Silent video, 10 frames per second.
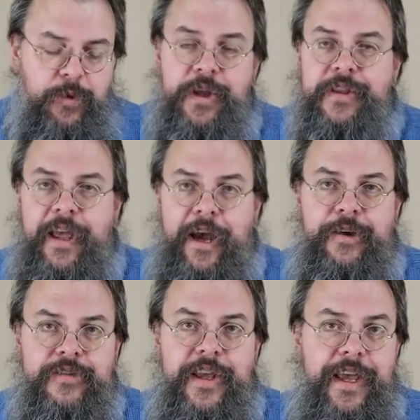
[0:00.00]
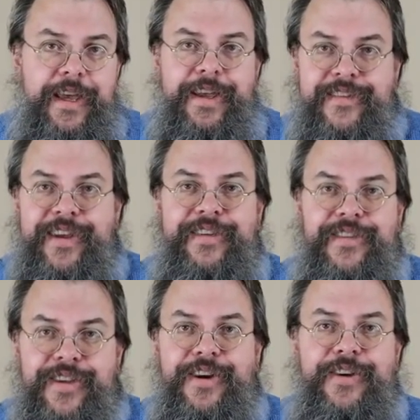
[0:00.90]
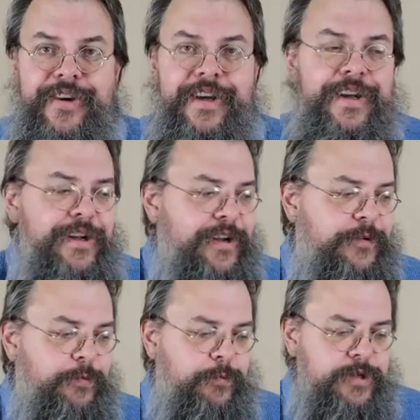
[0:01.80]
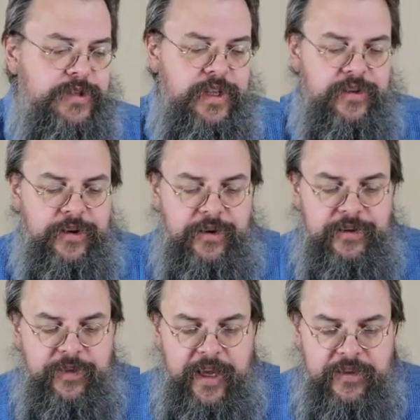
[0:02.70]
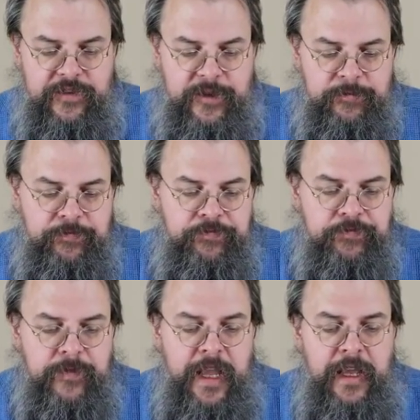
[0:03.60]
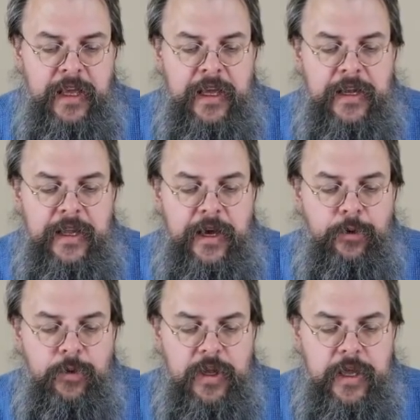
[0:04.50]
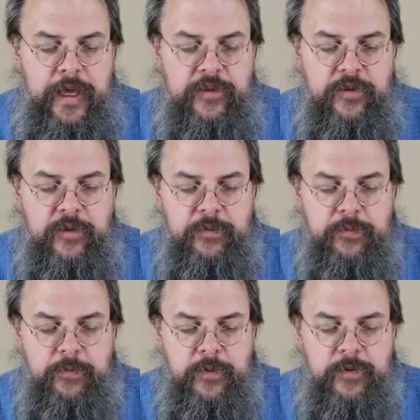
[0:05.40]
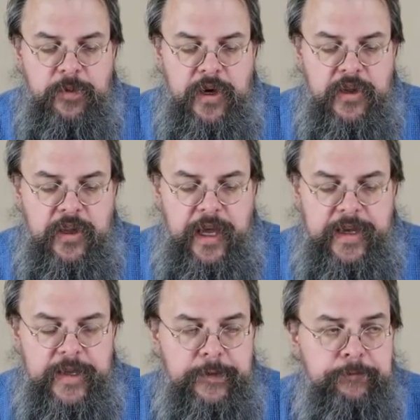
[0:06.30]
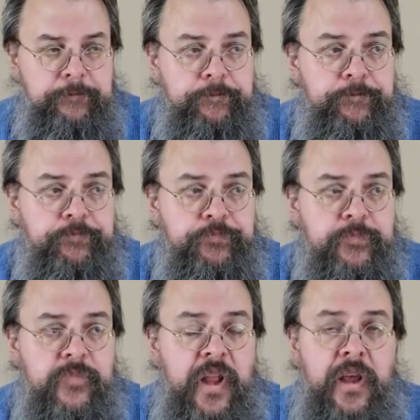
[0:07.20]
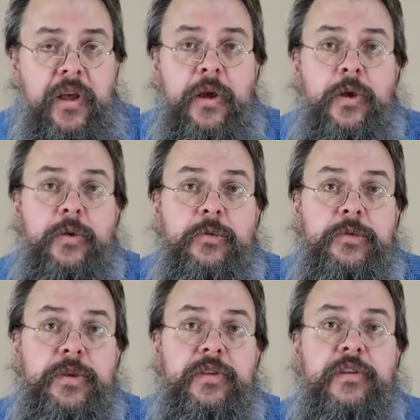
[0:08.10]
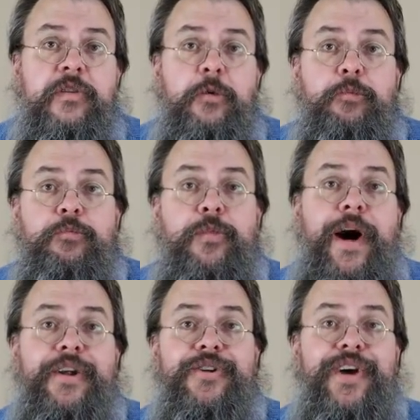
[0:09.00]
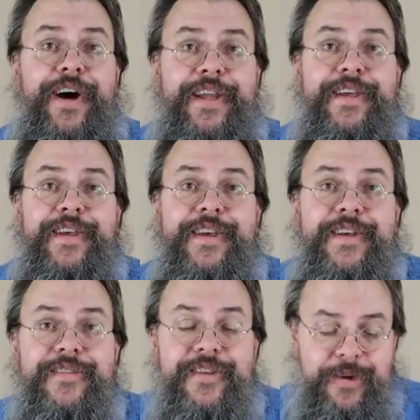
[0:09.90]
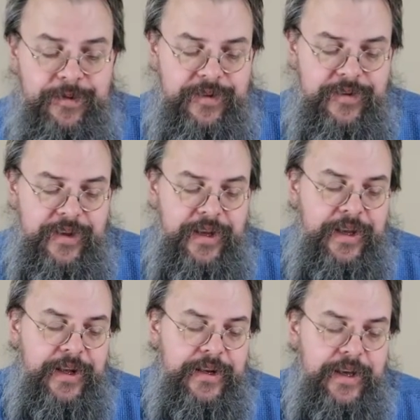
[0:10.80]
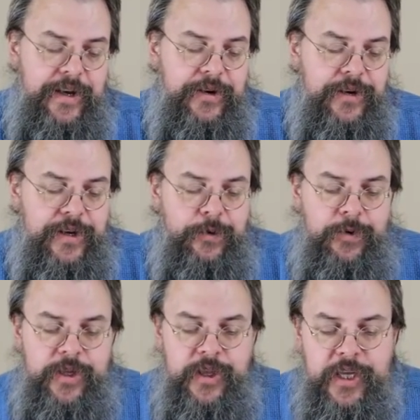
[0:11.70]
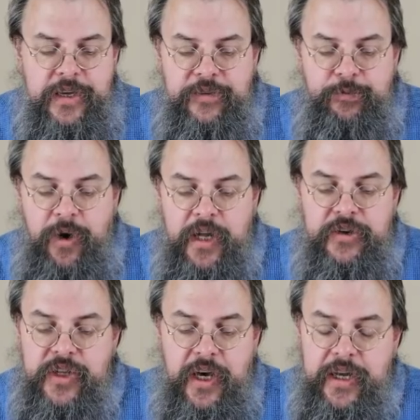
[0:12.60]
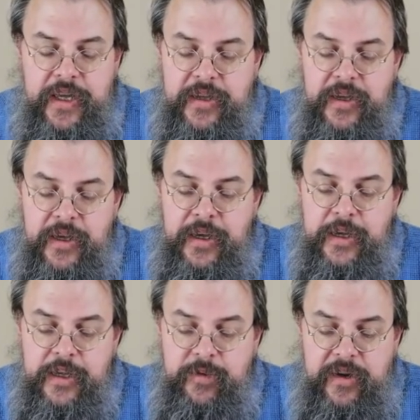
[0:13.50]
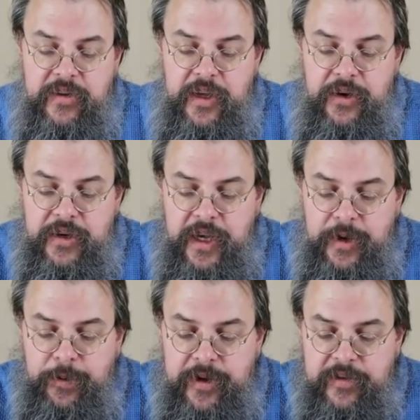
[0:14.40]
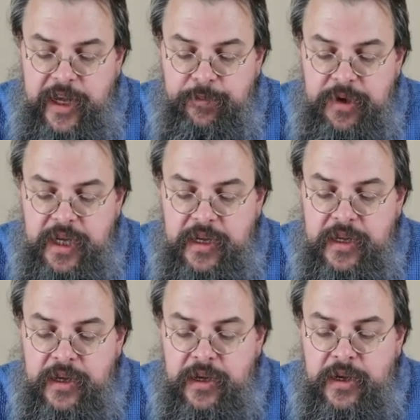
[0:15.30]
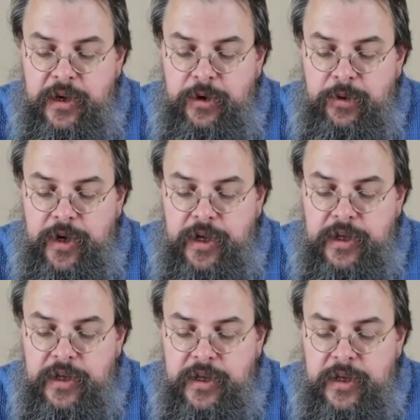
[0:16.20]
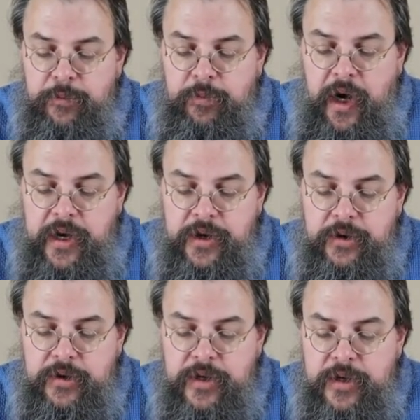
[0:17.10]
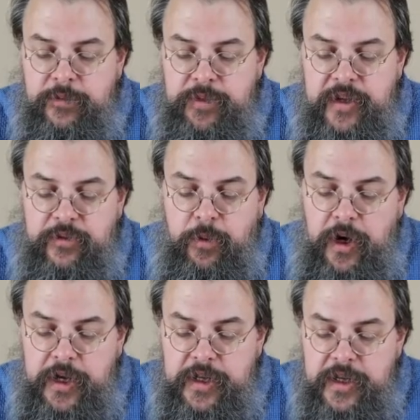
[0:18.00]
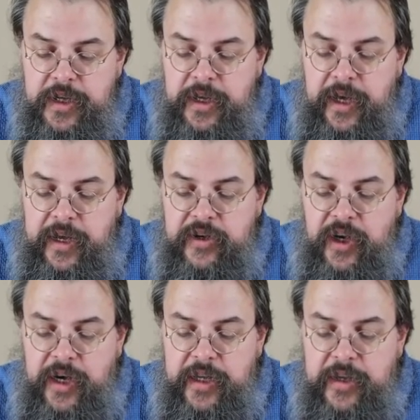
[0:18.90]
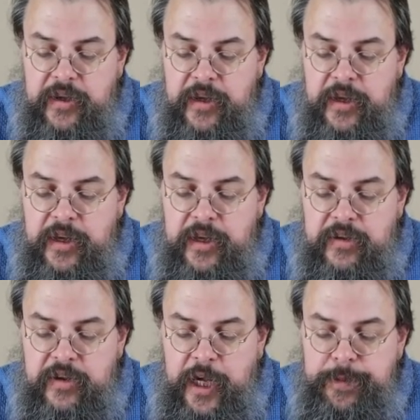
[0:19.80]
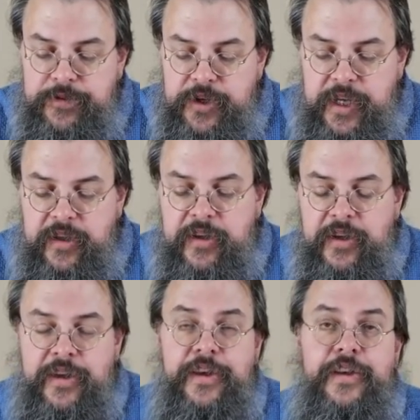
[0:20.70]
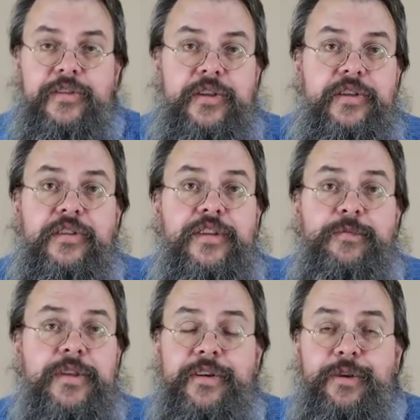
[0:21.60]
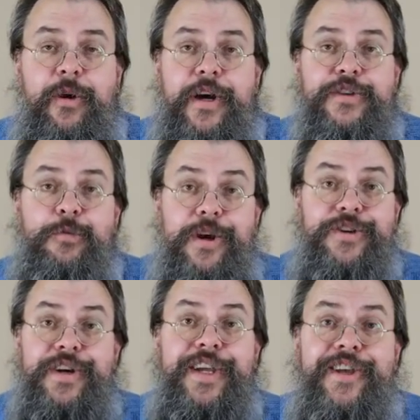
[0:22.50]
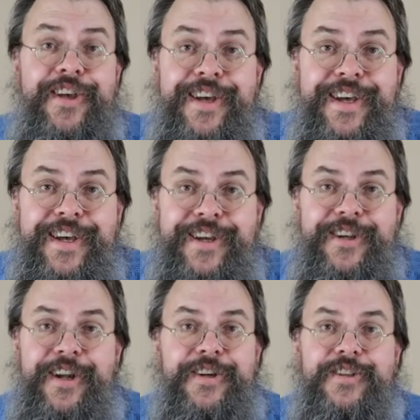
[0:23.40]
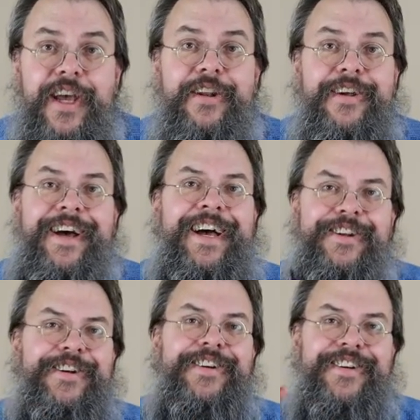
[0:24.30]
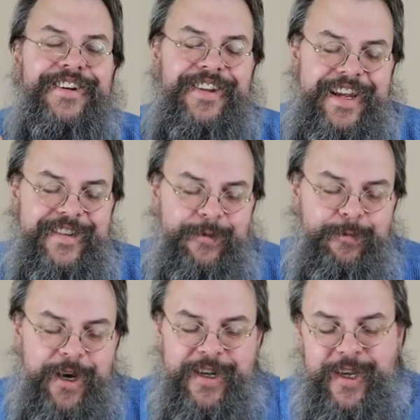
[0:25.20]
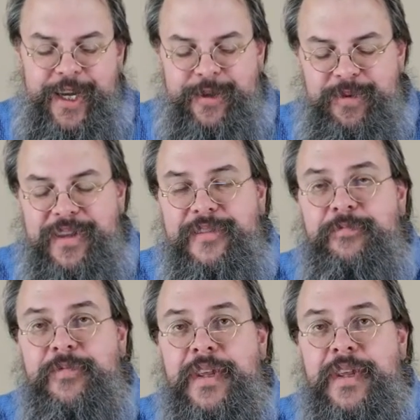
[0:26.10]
point out and say, hey, it's nice to know which things are growing faster. Now, one last small idea. And this is monotonic sequences. Now, when you think of monotonic, you might say, okay, what does that mean? Well, mono means one, and tonic is a type of drink. So this is something that requires one drink to understand. No, that's not what monotonic means.